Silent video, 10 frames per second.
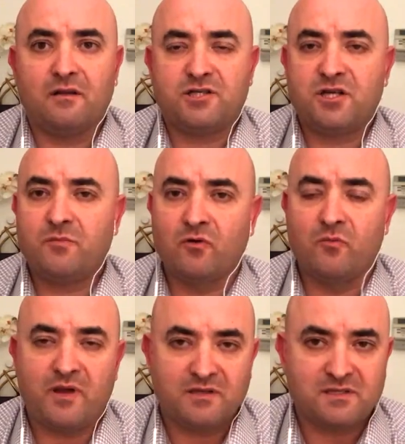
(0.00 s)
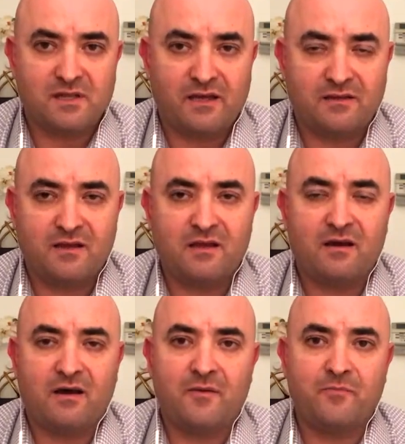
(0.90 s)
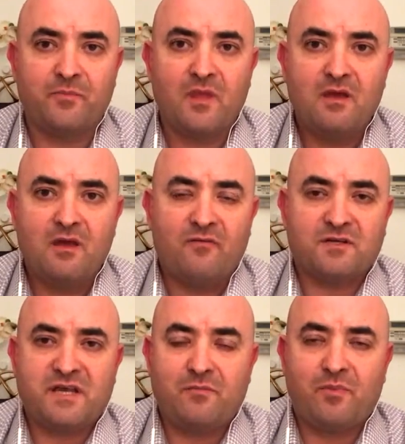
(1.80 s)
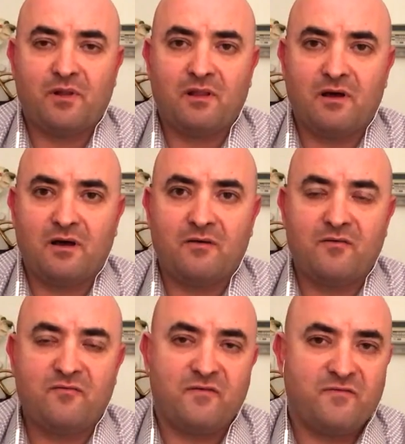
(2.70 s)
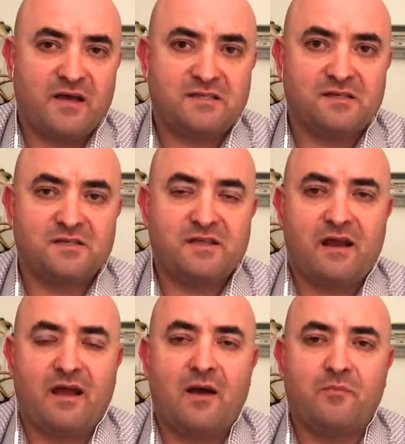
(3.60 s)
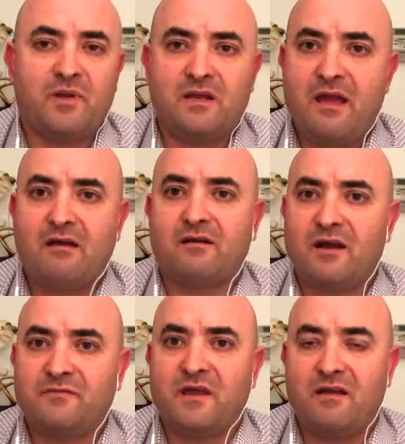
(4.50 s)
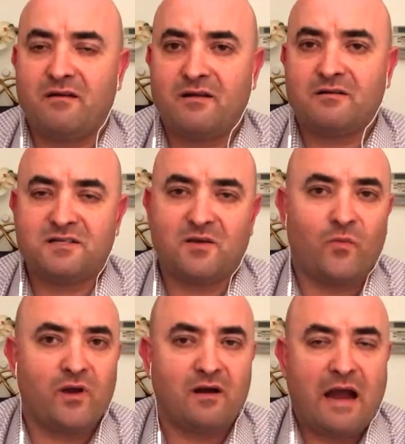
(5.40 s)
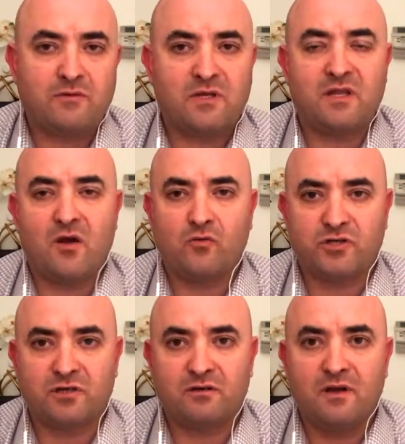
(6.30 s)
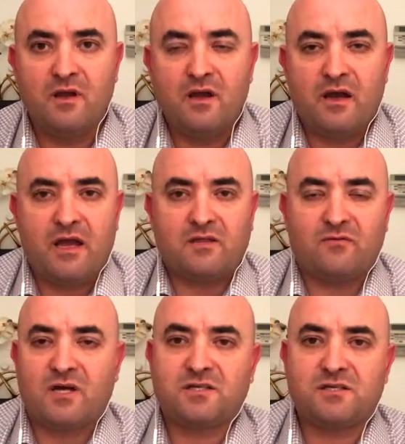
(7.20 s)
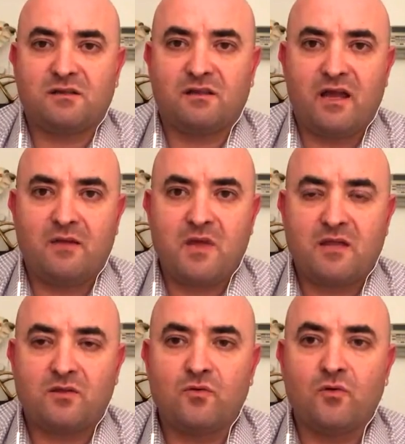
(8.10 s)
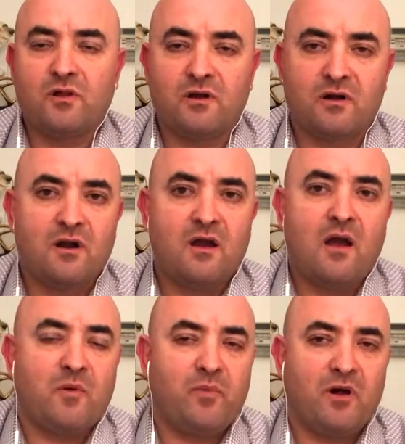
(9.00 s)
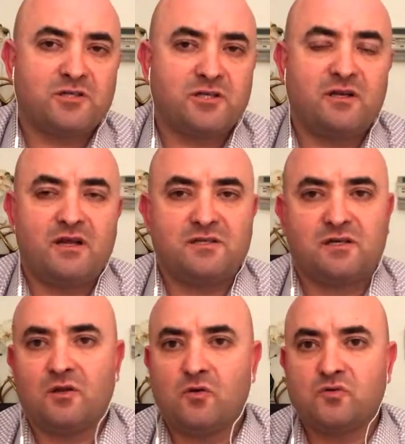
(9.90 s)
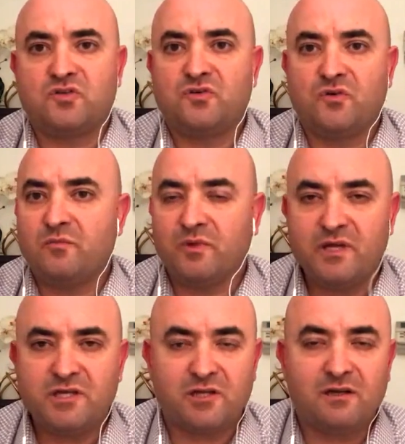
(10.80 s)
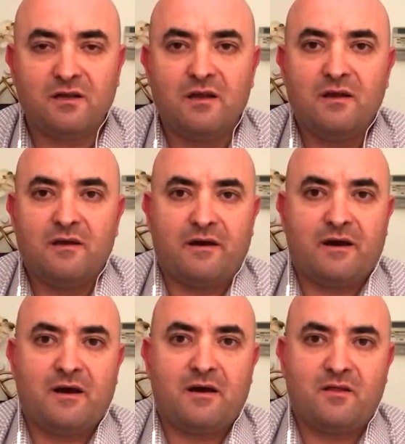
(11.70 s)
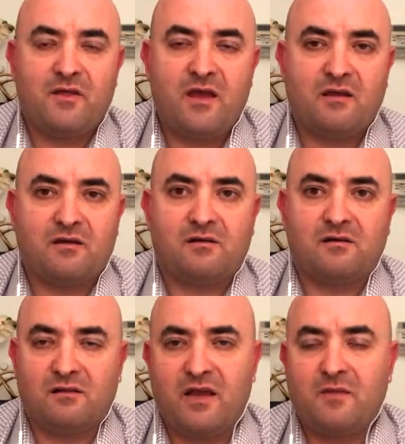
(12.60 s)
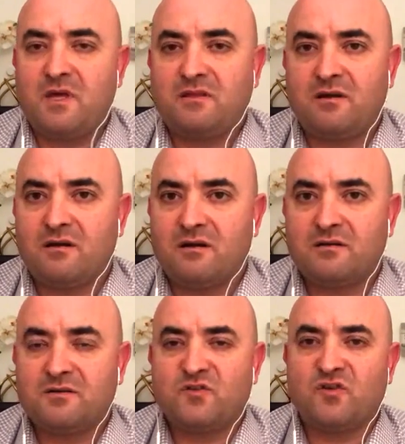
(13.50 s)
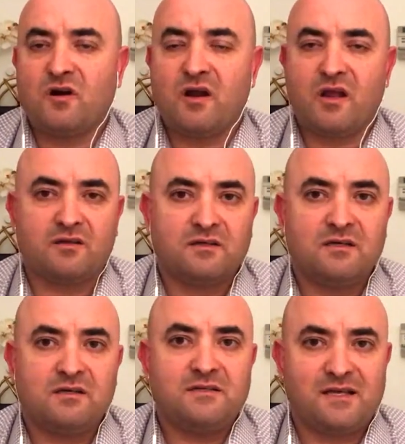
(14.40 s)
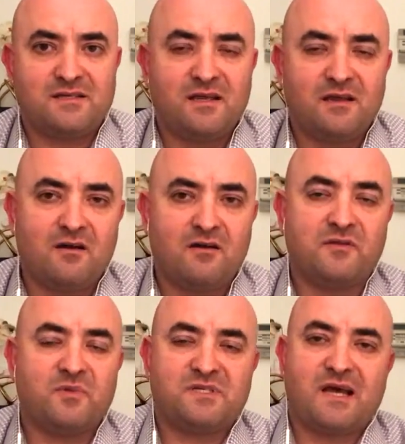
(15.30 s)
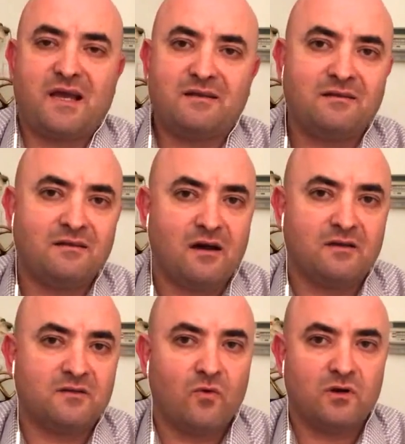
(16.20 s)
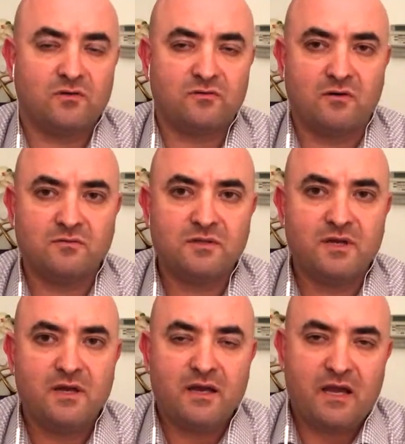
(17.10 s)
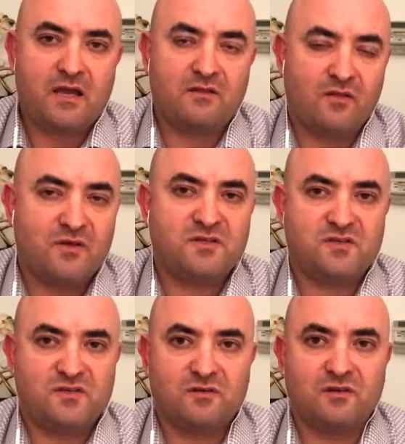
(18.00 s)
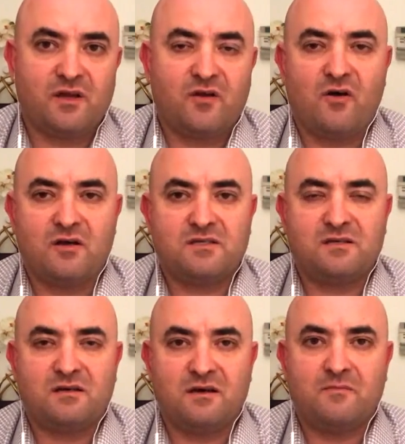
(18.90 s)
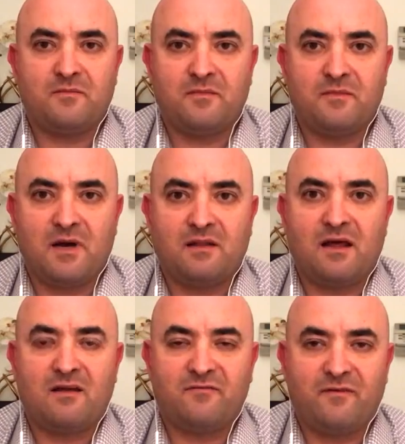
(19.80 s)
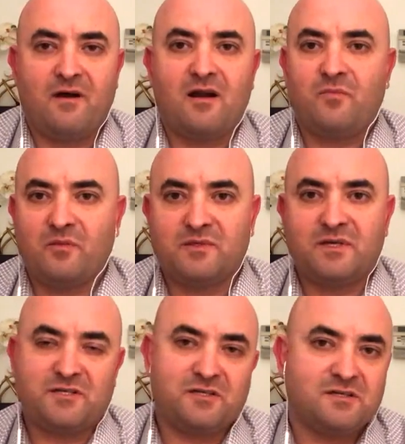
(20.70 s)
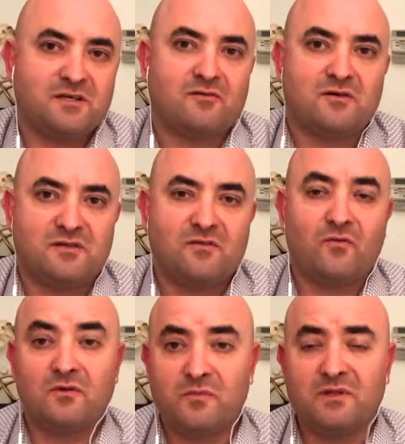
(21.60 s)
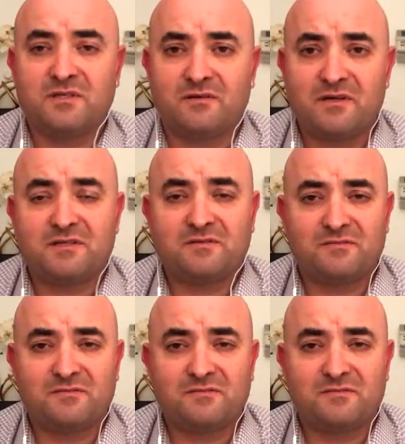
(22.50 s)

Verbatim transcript: ship groupings like the um, for example, uh, vessels that accompany an aircraft carrier somewhere out in the ocean. And the Russians claim that the nuclear propulsion is close to completion. Uh, they claim that they're starting testing of the Poseidon underwater drone. And this certainly caused um, a lot of heart palpitations across the world militaries.